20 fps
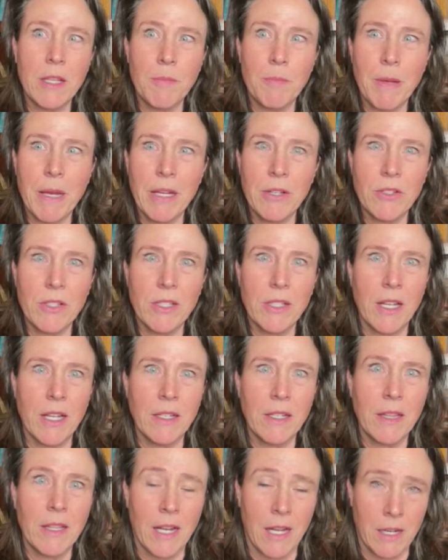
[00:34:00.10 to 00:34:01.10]
the patient,
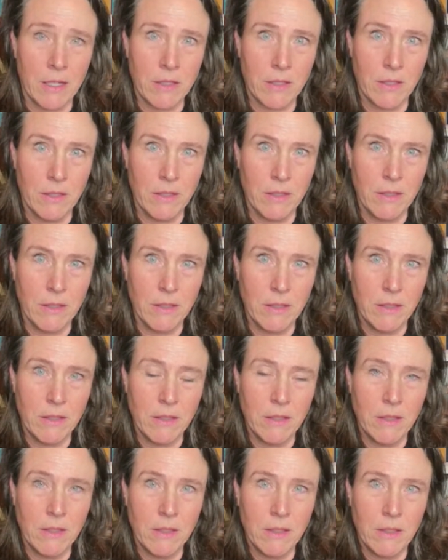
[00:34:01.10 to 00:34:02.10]
not the doctor.
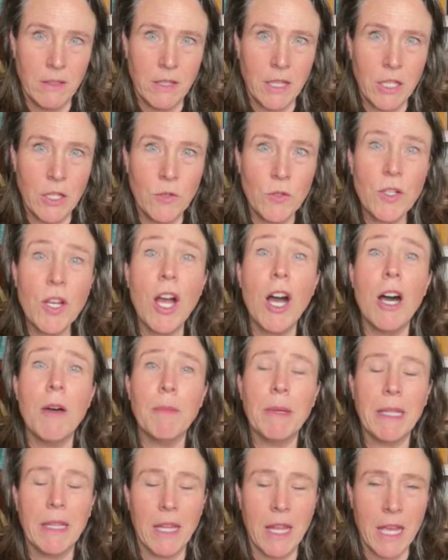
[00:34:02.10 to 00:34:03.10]
They use
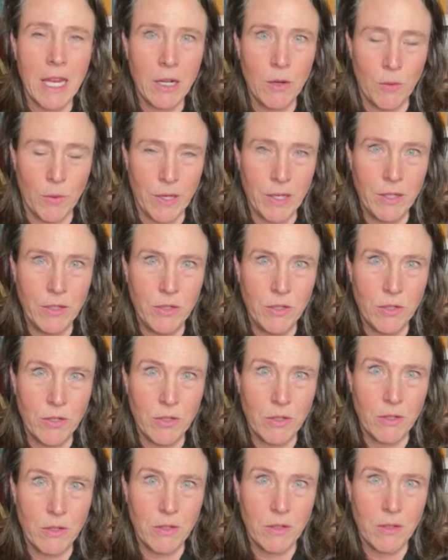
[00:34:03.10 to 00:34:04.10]
common language.
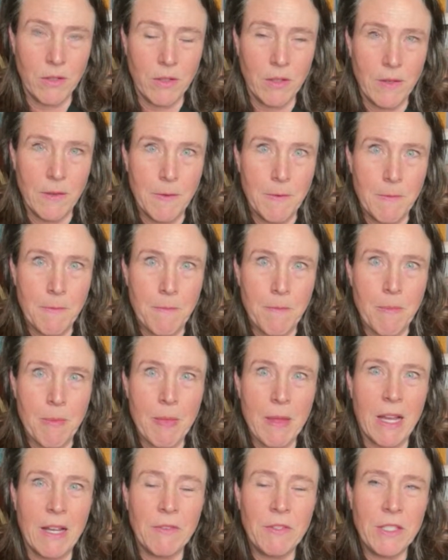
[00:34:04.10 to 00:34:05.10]

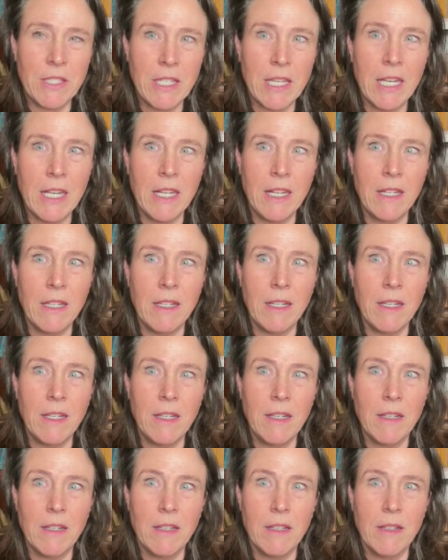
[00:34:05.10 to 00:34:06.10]
I've seen
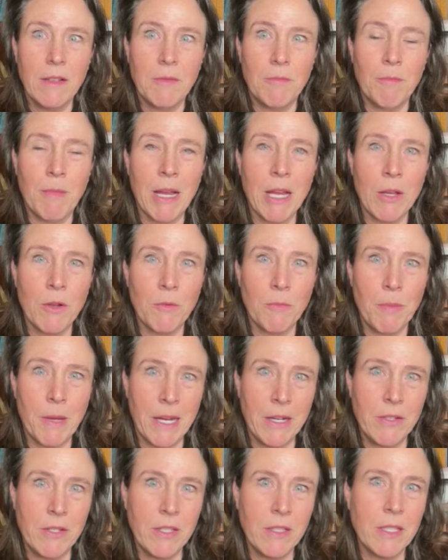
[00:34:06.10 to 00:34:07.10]
my own
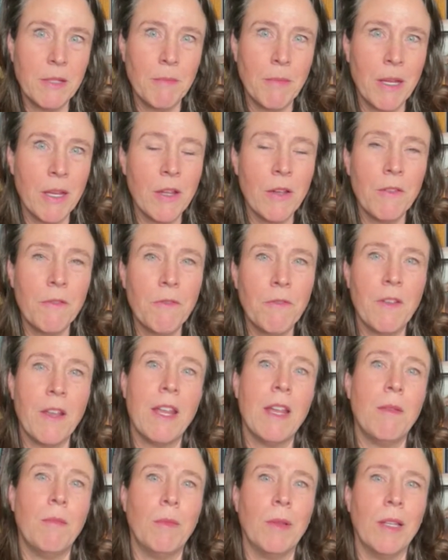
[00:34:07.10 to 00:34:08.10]
patients and my own
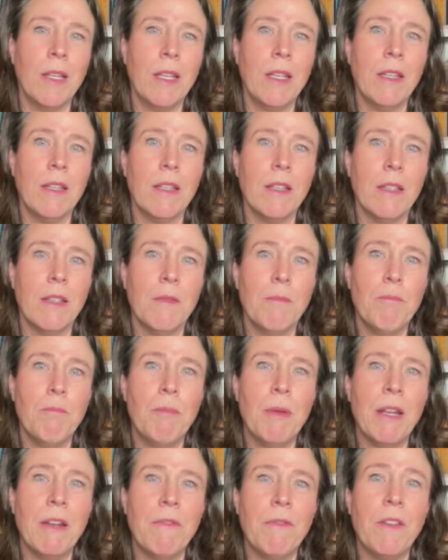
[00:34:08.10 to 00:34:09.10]
family
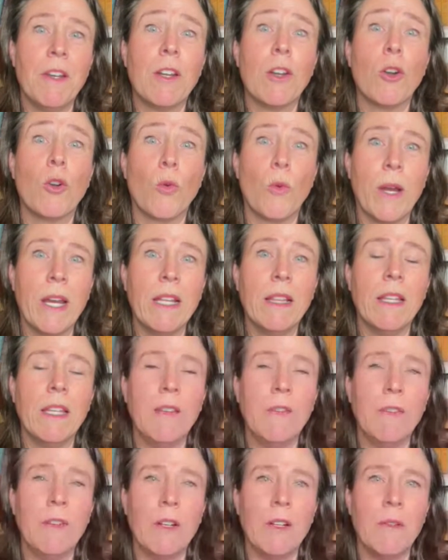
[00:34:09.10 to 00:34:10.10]
benefit greatly
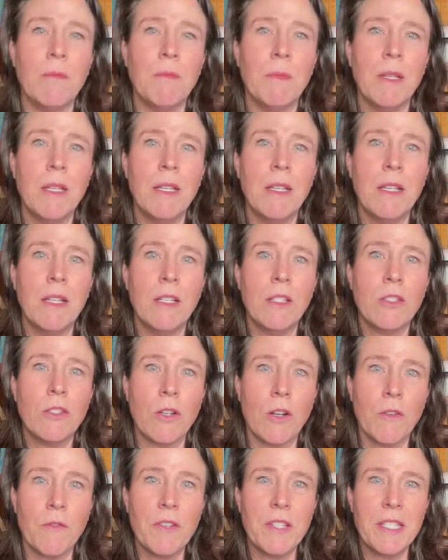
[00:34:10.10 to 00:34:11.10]
from
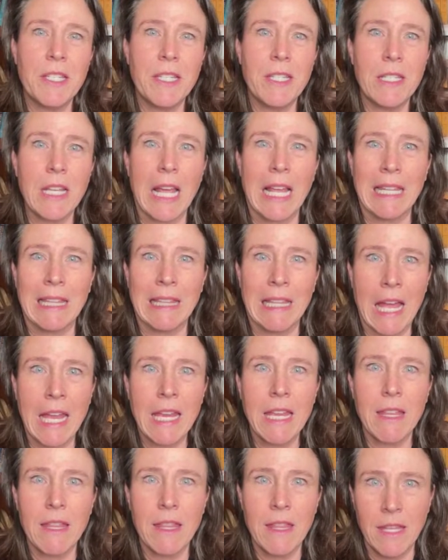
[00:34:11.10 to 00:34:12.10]
services
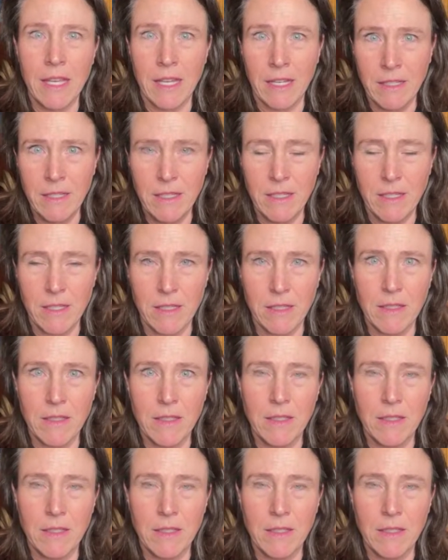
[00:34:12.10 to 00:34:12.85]
like this.